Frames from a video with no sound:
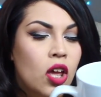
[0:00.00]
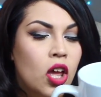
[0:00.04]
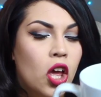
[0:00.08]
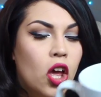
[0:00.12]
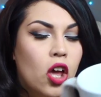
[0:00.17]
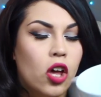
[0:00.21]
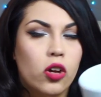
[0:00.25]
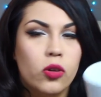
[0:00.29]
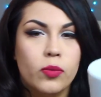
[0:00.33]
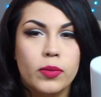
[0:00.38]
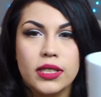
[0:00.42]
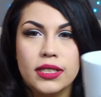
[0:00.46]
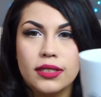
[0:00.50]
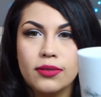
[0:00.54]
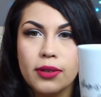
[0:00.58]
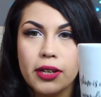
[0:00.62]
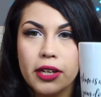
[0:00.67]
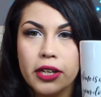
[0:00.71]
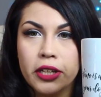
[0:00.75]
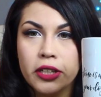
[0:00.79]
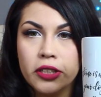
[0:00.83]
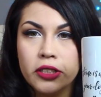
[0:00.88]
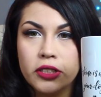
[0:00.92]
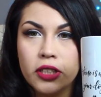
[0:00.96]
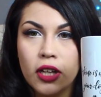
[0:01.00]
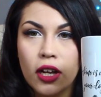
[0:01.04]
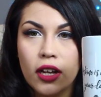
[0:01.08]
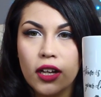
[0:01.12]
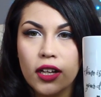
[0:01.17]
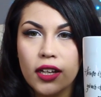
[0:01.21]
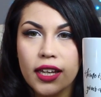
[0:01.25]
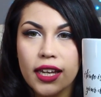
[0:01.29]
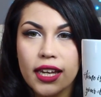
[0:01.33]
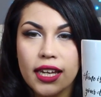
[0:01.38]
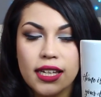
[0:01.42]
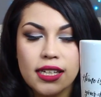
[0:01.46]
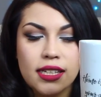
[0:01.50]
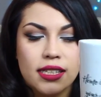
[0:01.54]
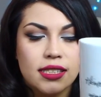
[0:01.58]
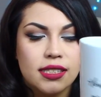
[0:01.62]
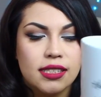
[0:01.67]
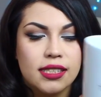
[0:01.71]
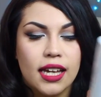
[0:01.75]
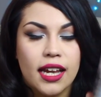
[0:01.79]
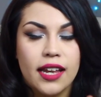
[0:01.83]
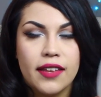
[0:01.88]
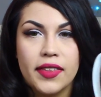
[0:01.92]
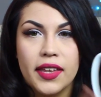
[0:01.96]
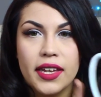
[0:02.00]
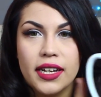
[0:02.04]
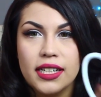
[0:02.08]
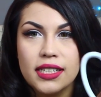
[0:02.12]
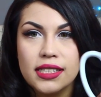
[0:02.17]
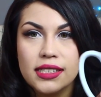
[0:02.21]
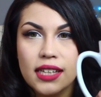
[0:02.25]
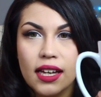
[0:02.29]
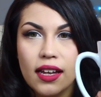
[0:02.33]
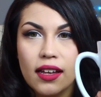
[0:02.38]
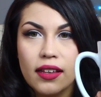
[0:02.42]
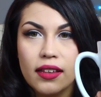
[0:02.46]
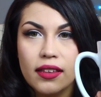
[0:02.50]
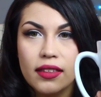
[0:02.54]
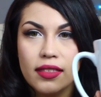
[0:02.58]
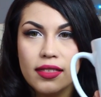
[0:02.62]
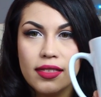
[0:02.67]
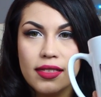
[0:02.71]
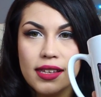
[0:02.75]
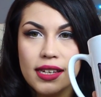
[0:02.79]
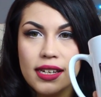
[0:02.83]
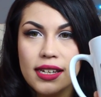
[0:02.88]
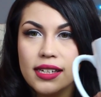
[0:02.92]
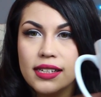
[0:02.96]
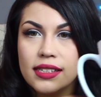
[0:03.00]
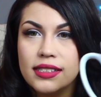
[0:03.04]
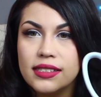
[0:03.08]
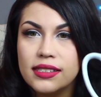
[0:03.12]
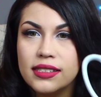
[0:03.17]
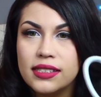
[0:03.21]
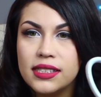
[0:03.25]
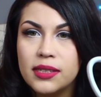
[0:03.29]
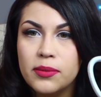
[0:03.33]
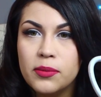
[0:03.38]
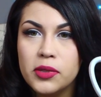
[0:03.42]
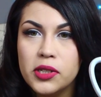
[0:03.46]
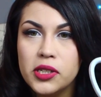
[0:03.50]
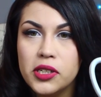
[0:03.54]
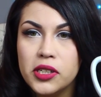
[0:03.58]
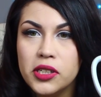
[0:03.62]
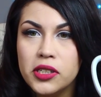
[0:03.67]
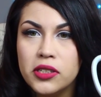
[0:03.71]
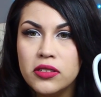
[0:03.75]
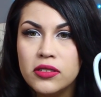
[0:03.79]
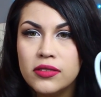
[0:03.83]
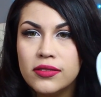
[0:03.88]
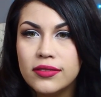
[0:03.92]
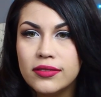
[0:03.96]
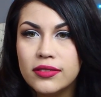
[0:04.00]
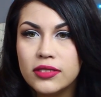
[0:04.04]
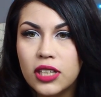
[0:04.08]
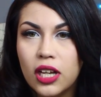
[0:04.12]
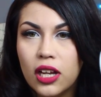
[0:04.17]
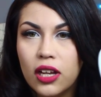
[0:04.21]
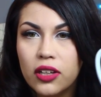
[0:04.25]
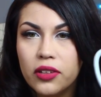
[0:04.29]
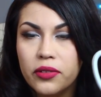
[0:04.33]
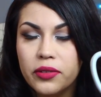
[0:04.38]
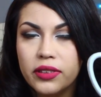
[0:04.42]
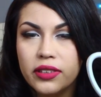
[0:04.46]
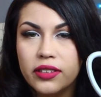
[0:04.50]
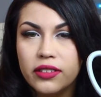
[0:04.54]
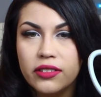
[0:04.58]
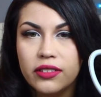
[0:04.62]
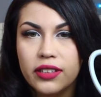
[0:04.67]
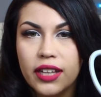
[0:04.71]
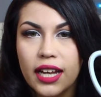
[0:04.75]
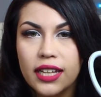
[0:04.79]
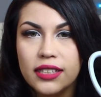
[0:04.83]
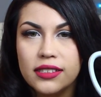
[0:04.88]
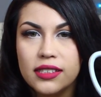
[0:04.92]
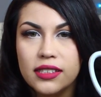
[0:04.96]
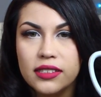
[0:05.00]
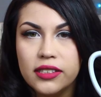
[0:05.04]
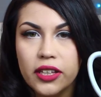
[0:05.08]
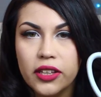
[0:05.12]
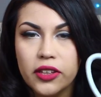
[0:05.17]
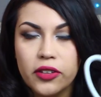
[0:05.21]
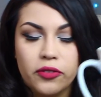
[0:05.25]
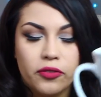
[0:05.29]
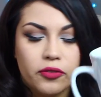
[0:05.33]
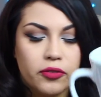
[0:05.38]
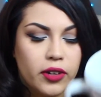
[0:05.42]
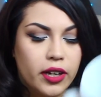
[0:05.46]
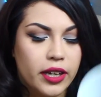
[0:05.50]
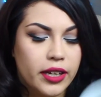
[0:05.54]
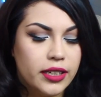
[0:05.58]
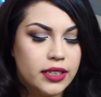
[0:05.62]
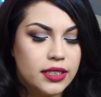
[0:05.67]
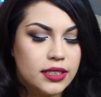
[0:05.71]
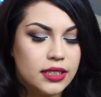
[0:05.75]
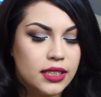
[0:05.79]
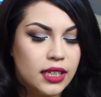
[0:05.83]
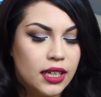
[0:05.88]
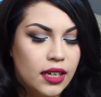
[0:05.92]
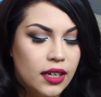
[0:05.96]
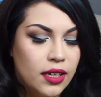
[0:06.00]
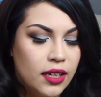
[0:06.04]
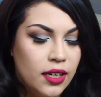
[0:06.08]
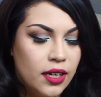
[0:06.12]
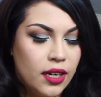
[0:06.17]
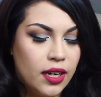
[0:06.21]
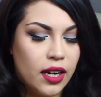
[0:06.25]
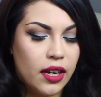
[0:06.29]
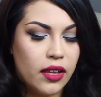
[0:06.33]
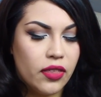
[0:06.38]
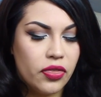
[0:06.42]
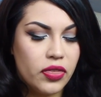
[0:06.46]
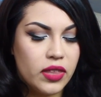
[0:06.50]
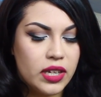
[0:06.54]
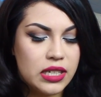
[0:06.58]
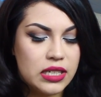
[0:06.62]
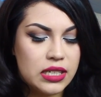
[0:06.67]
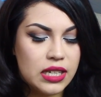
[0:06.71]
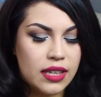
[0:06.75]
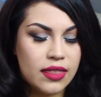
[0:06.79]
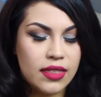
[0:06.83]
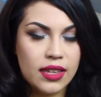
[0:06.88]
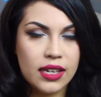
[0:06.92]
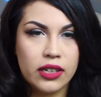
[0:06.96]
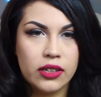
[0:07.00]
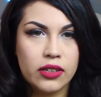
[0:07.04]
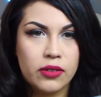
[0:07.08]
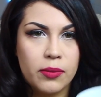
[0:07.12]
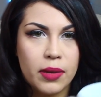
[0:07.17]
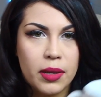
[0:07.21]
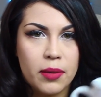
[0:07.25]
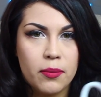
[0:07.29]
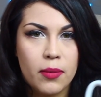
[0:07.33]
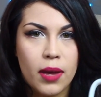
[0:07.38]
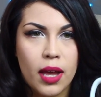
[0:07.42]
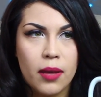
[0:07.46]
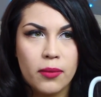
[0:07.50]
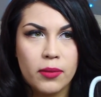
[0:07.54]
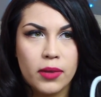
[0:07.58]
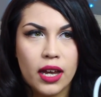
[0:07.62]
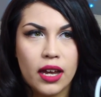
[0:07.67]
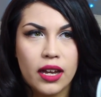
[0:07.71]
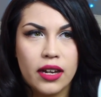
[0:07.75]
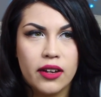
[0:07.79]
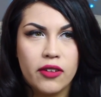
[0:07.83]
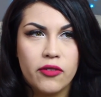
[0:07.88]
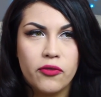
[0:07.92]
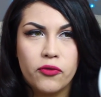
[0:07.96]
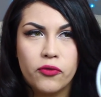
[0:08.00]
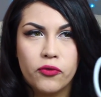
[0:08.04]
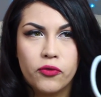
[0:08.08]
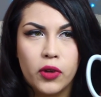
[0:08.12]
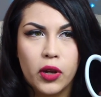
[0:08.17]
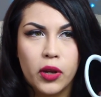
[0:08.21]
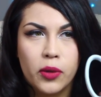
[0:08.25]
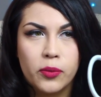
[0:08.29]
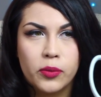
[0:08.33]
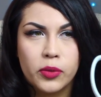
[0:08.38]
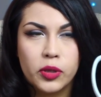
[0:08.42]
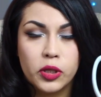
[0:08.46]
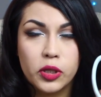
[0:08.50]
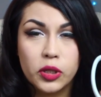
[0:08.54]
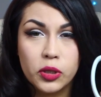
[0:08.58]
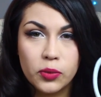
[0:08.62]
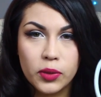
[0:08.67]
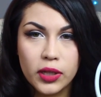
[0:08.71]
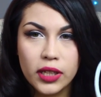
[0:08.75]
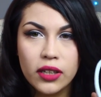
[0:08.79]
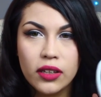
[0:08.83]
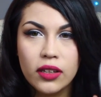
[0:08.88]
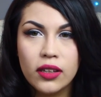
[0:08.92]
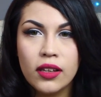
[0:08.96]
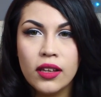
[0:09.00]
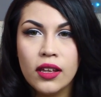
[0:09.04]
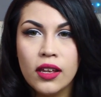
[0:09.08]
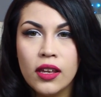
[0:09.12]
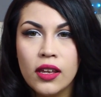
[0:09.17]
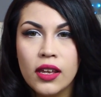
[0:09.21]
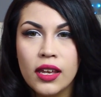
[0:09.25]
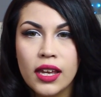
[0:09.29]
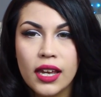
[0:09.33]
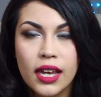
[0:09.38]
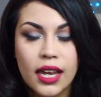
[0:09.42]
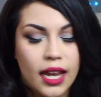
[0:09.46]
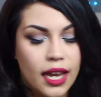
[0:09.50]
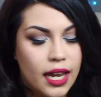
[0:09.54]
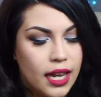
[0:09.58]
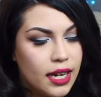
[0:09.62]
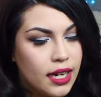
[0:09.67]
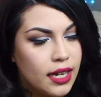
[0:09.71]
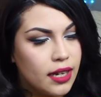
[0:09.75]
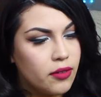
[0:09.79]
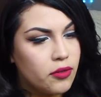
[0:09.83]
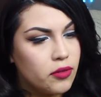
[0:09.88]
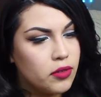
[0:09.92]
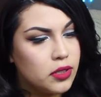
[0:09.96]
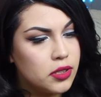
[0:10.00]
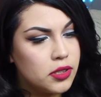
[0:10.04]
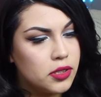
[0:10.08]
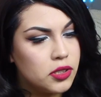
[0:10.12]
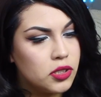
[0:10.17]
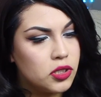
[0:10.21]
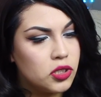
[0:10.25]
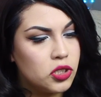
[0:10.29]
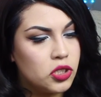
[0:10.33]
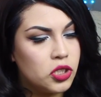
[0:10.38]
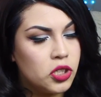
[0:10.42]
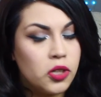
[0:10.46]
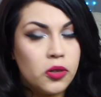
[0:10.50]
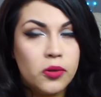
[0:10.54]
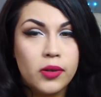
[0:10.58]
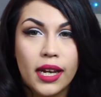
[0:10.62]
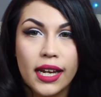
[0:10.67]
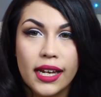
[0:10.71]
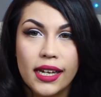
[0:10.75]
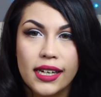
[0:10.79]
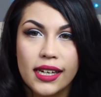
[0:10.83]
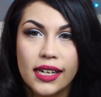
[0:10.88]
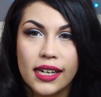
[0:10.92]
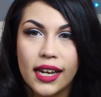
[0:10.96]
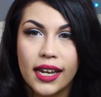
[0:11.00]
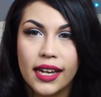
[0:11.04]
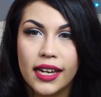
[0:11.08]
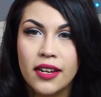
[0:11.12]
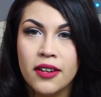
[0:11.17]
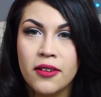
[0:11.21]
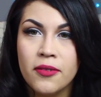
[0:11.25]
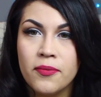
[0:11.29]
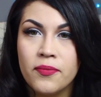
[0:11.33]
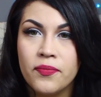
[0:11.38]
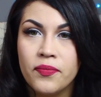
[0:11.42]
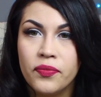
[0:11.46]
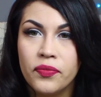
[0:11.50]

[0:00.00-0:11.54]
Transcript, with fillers: "Home is where your dog is," and then it's got the similar dog with the glasses on the front, and this, I think my mom got it from Goodwill, and it was $2.99.